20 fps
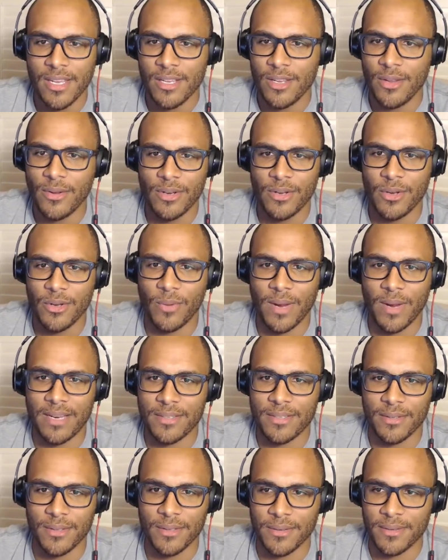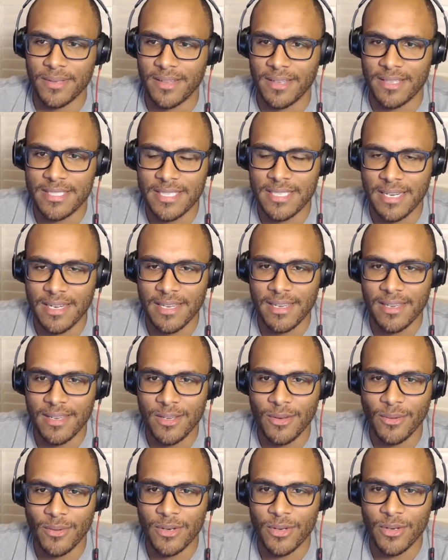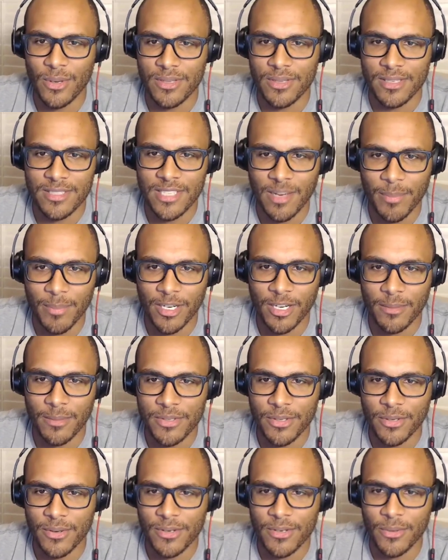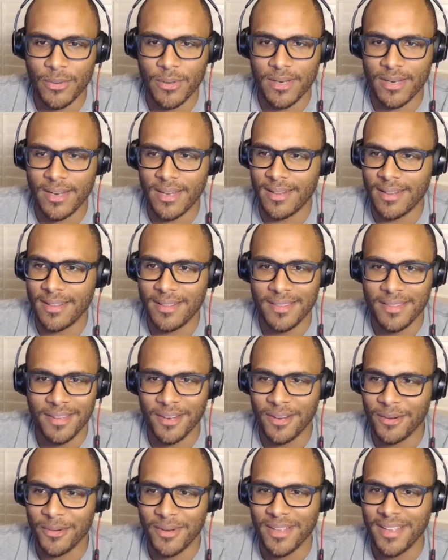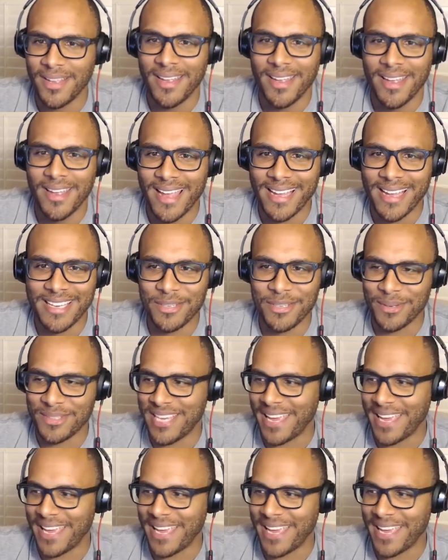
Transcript: you can do a rental in the city, you can do it in the suburbs, you can do it in, you know, I guess you could